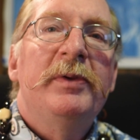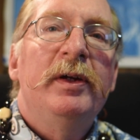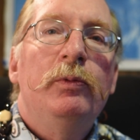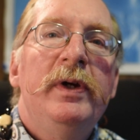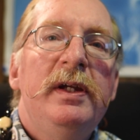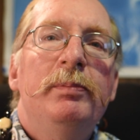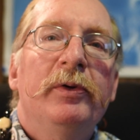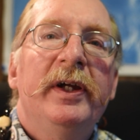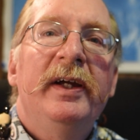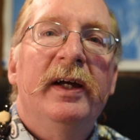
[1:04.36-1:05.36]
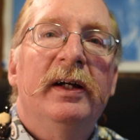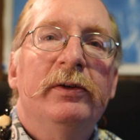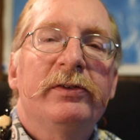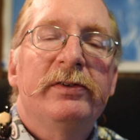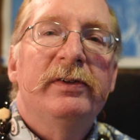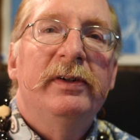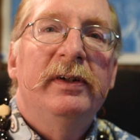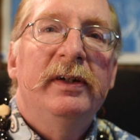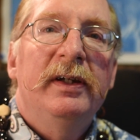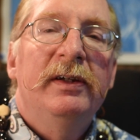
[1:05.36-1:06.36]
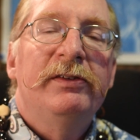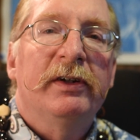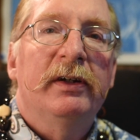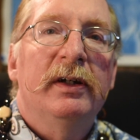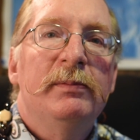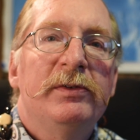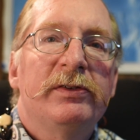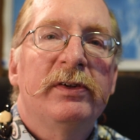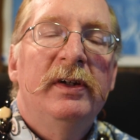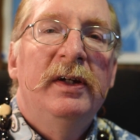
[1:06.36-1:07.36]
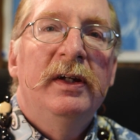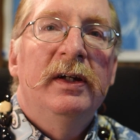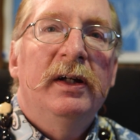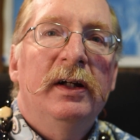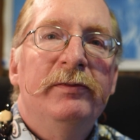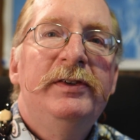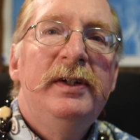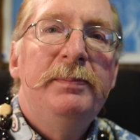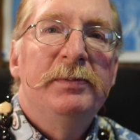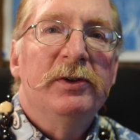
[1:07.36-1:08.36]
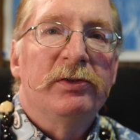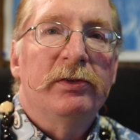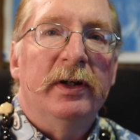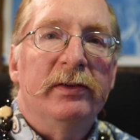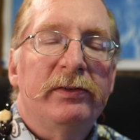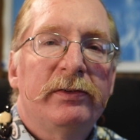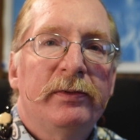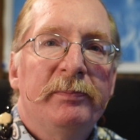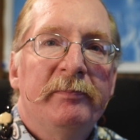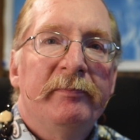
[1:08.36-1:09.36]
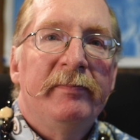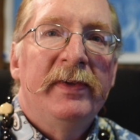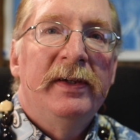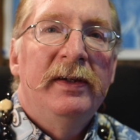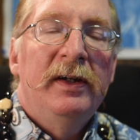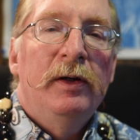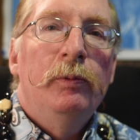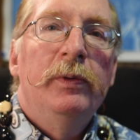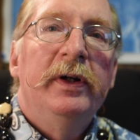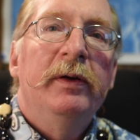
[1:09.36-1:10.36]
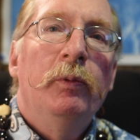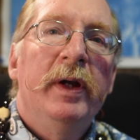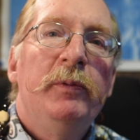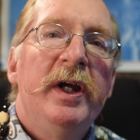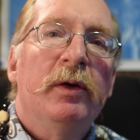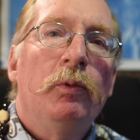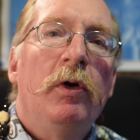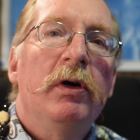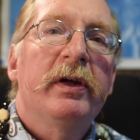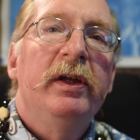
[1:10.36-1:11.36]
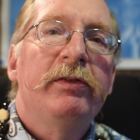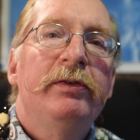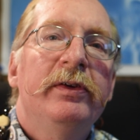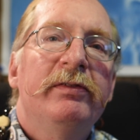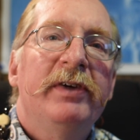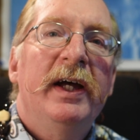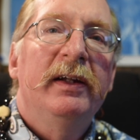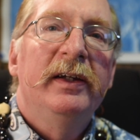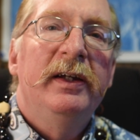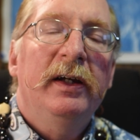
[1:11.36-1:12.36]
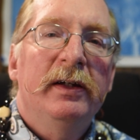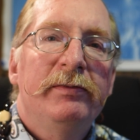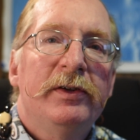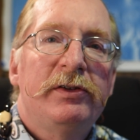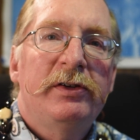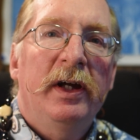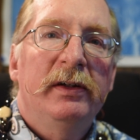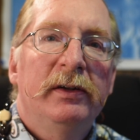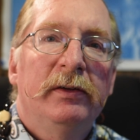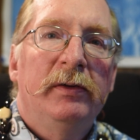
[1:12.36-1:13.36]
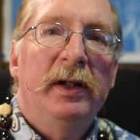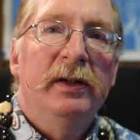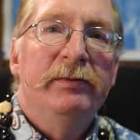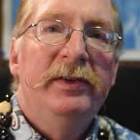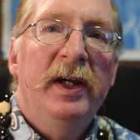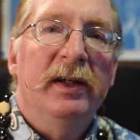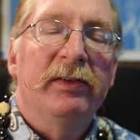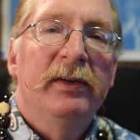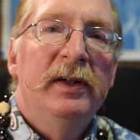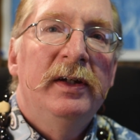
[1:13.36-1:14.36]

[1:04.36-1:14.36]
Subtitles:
that we bring out in times of deep distress, when we are walking through the valley of the shadow of death,